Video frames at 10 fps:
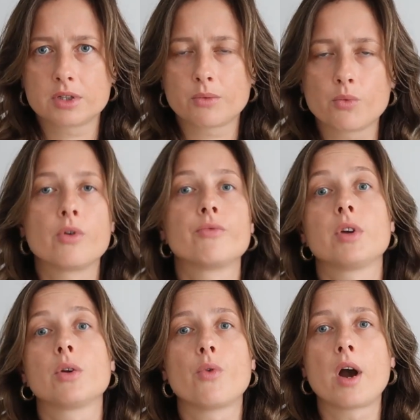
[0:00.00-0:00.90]
that won't
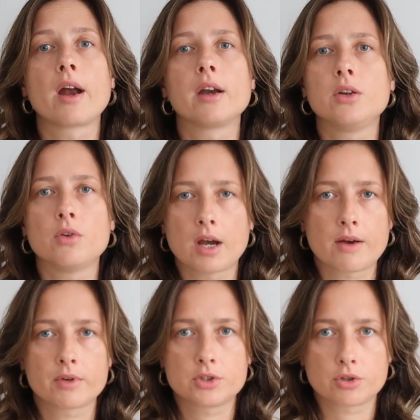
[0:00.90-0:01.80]
require you
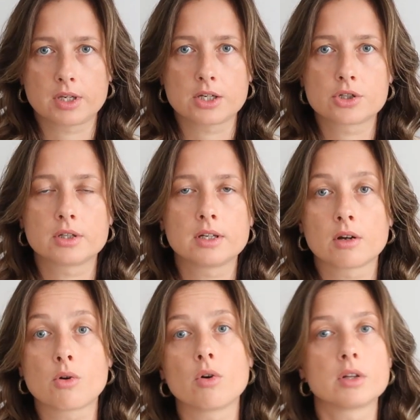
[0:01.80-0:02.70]
have education in
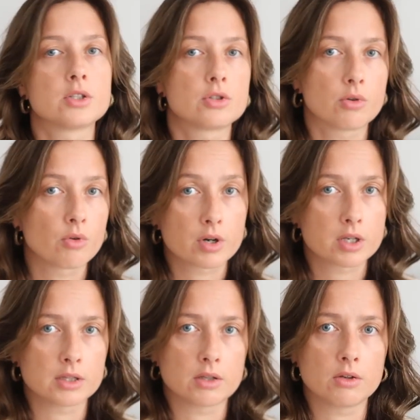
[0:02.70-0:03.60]
a college or
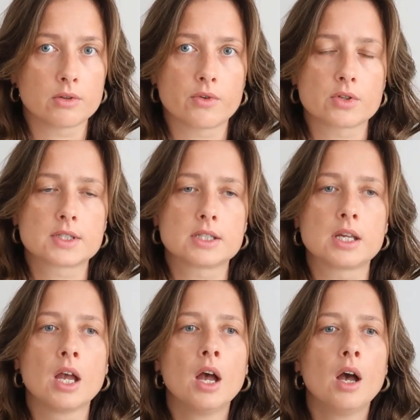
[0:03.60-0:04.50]
in a university.